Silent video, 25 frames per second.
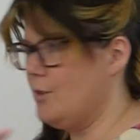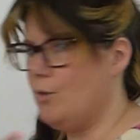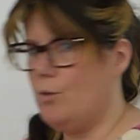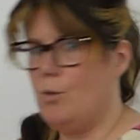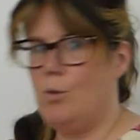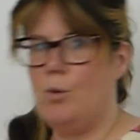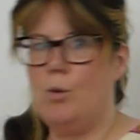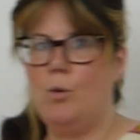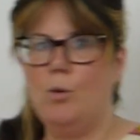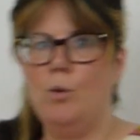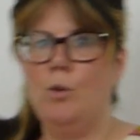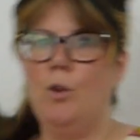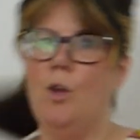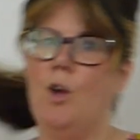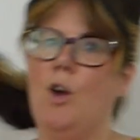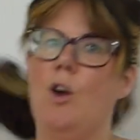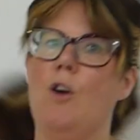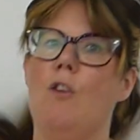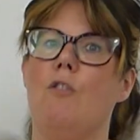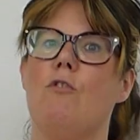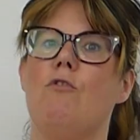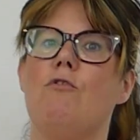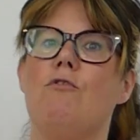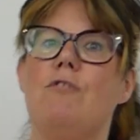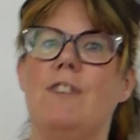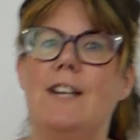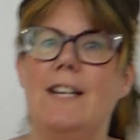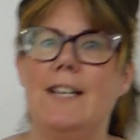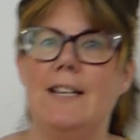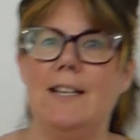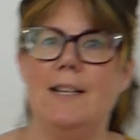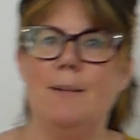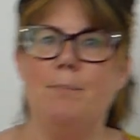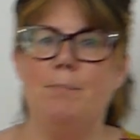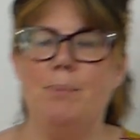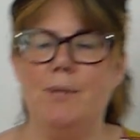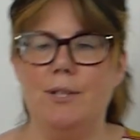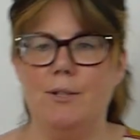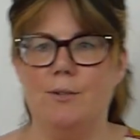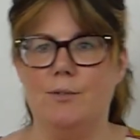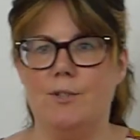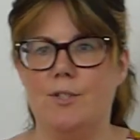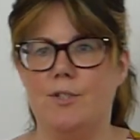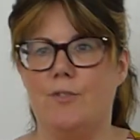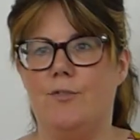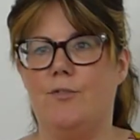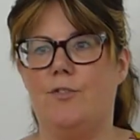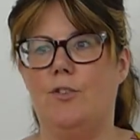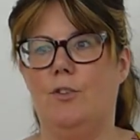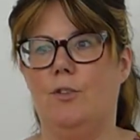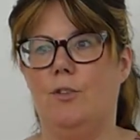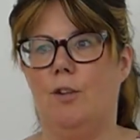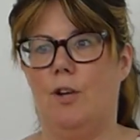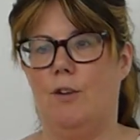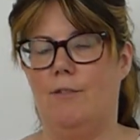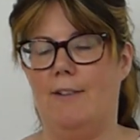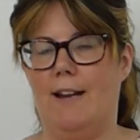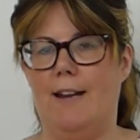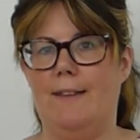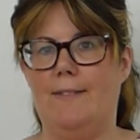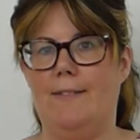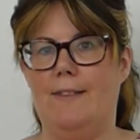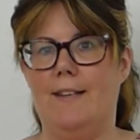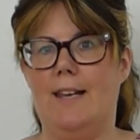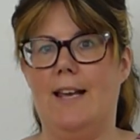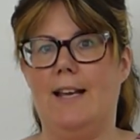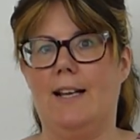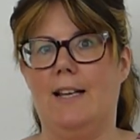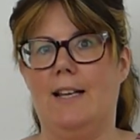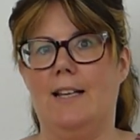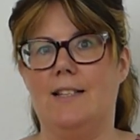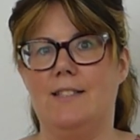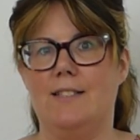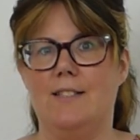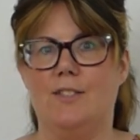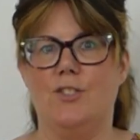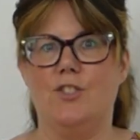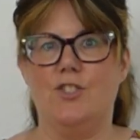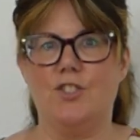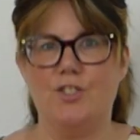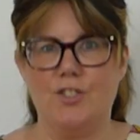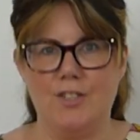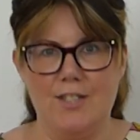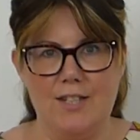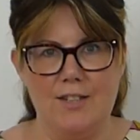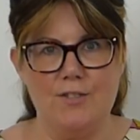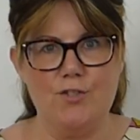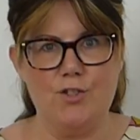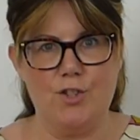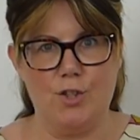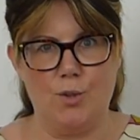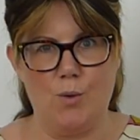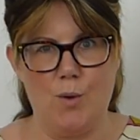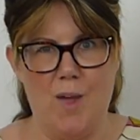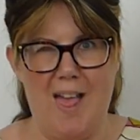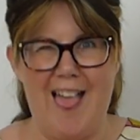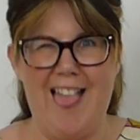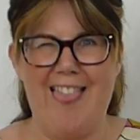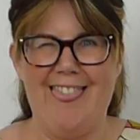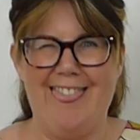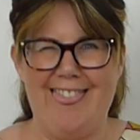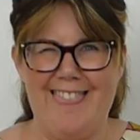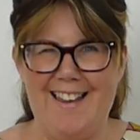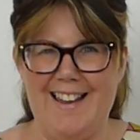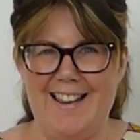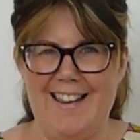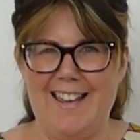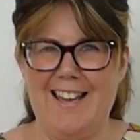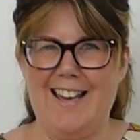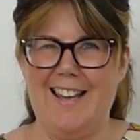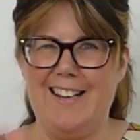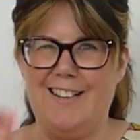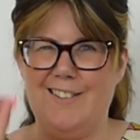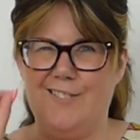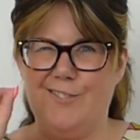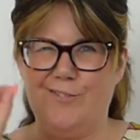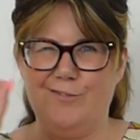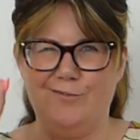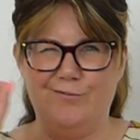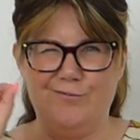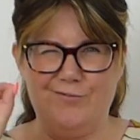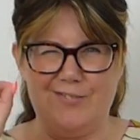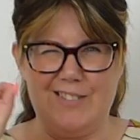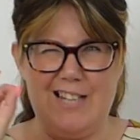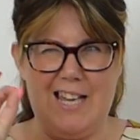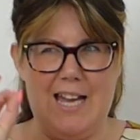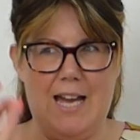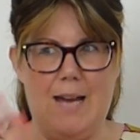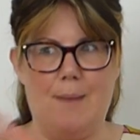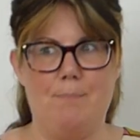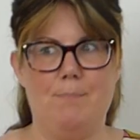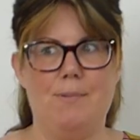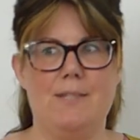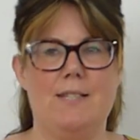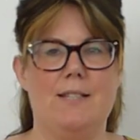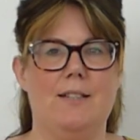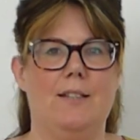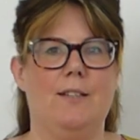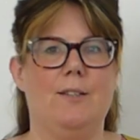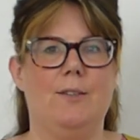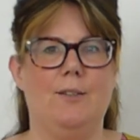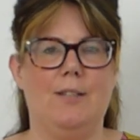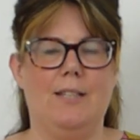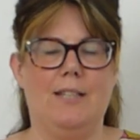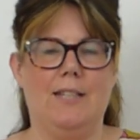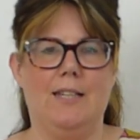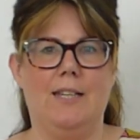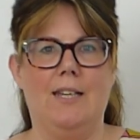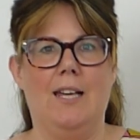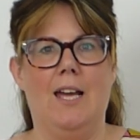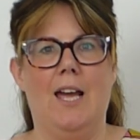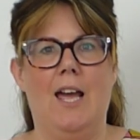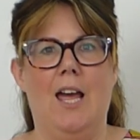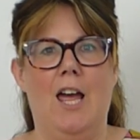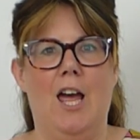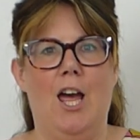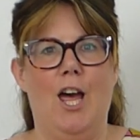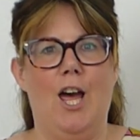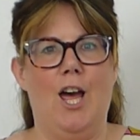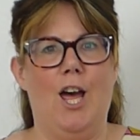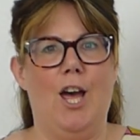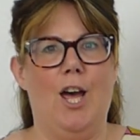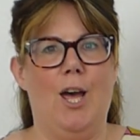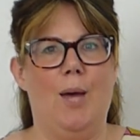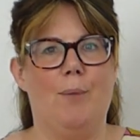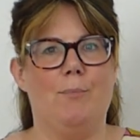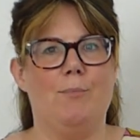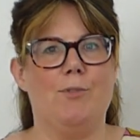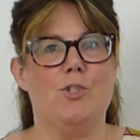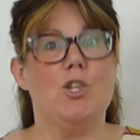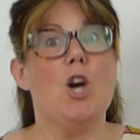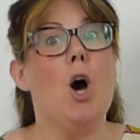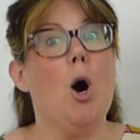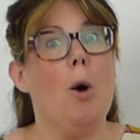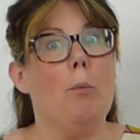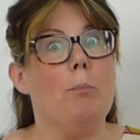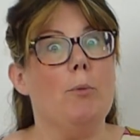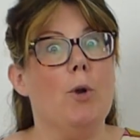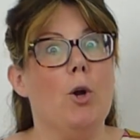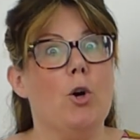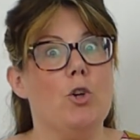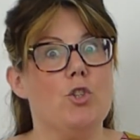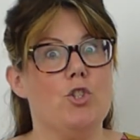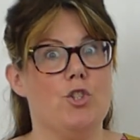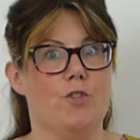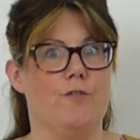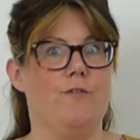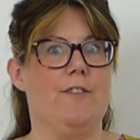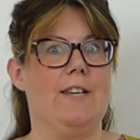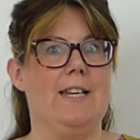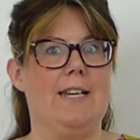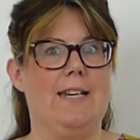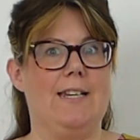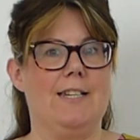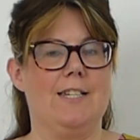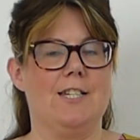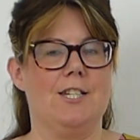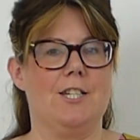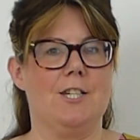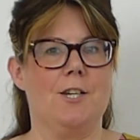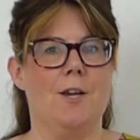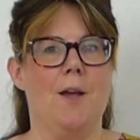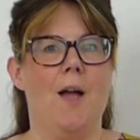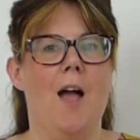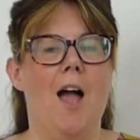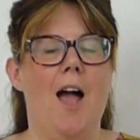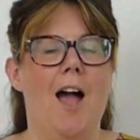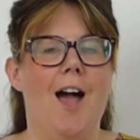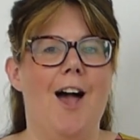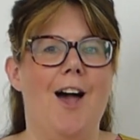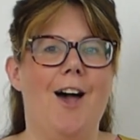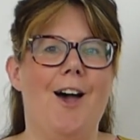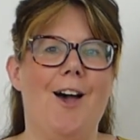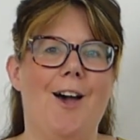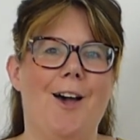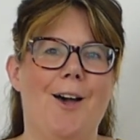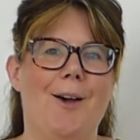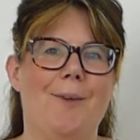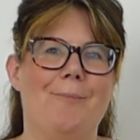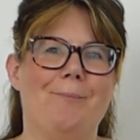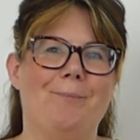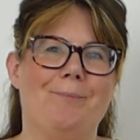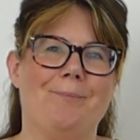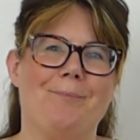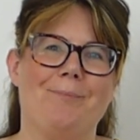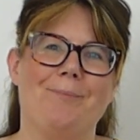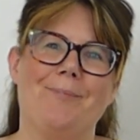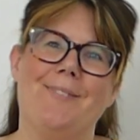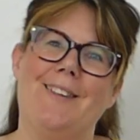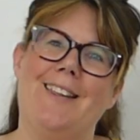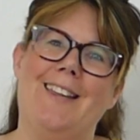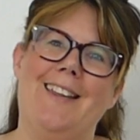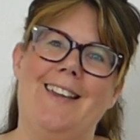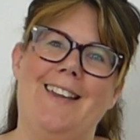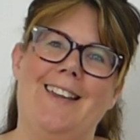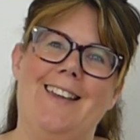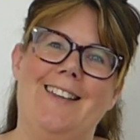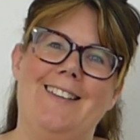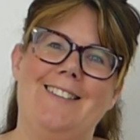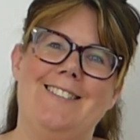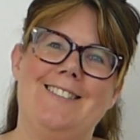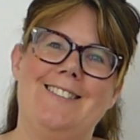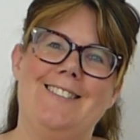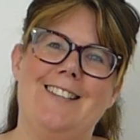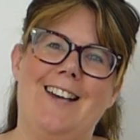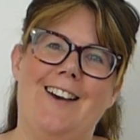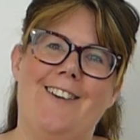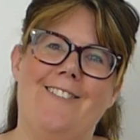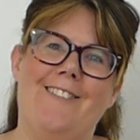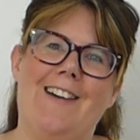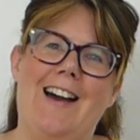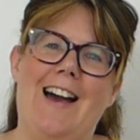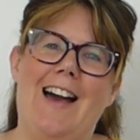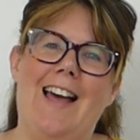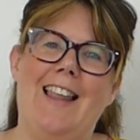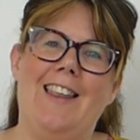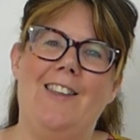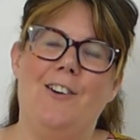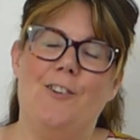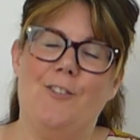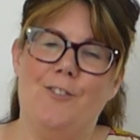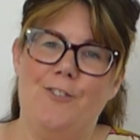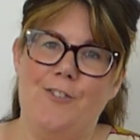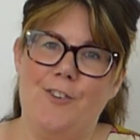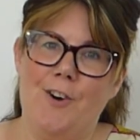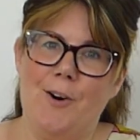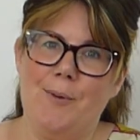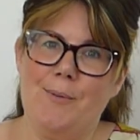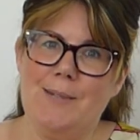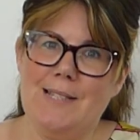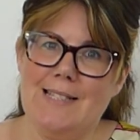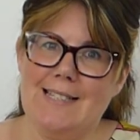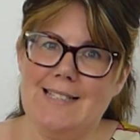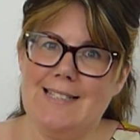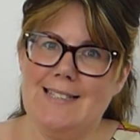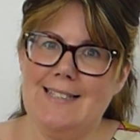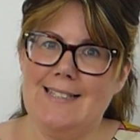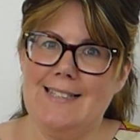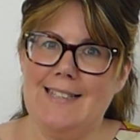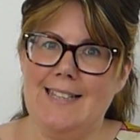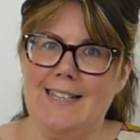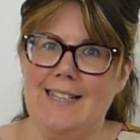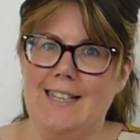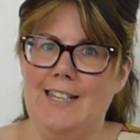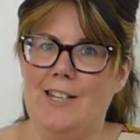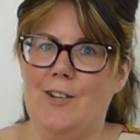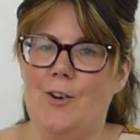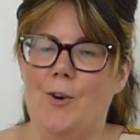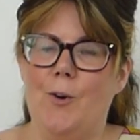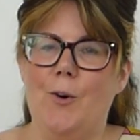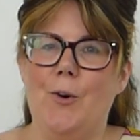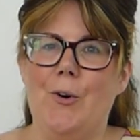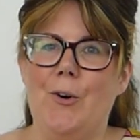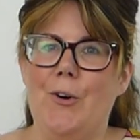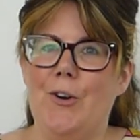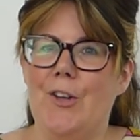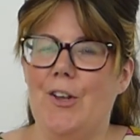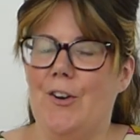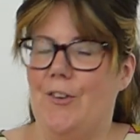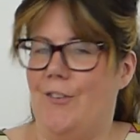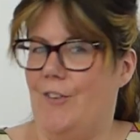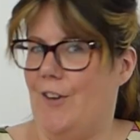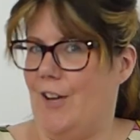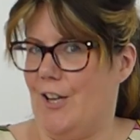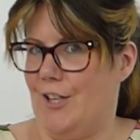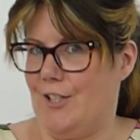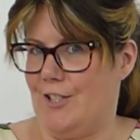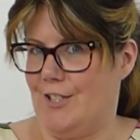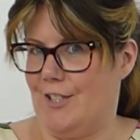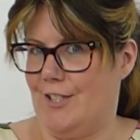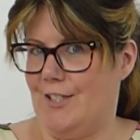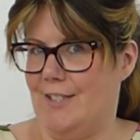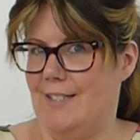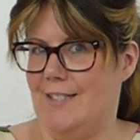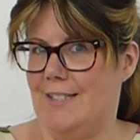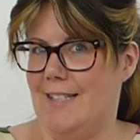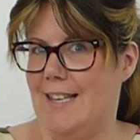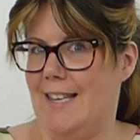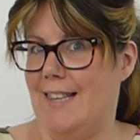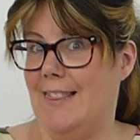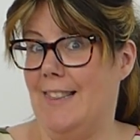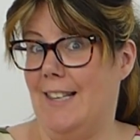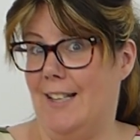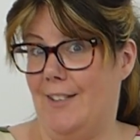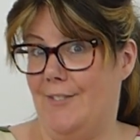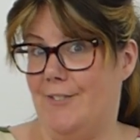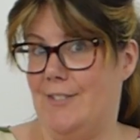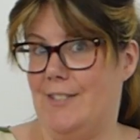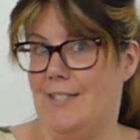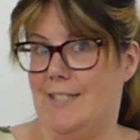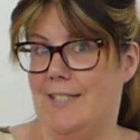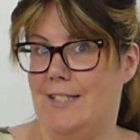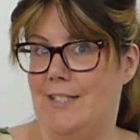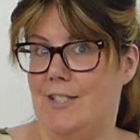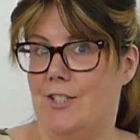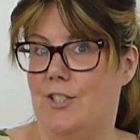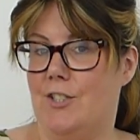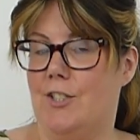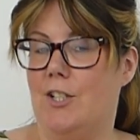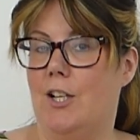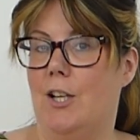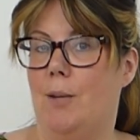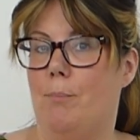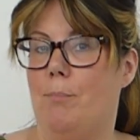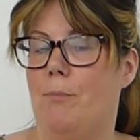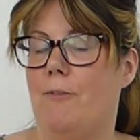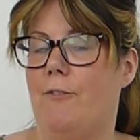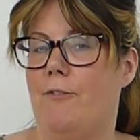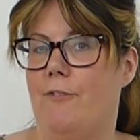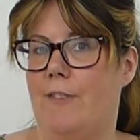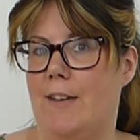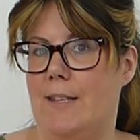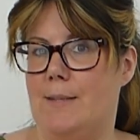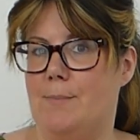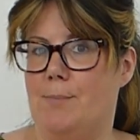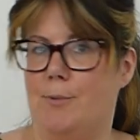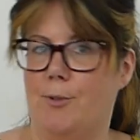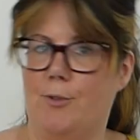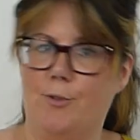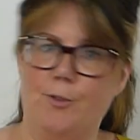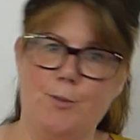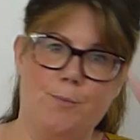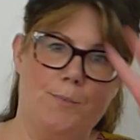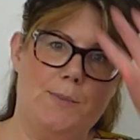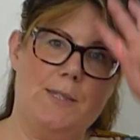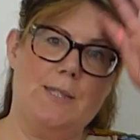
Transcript: all really beautiful around the neckline, so it just gives you that kind of absolutely top-notch finish. So I look forward to seeing all your versions in the Love and Stitches Club Facebook group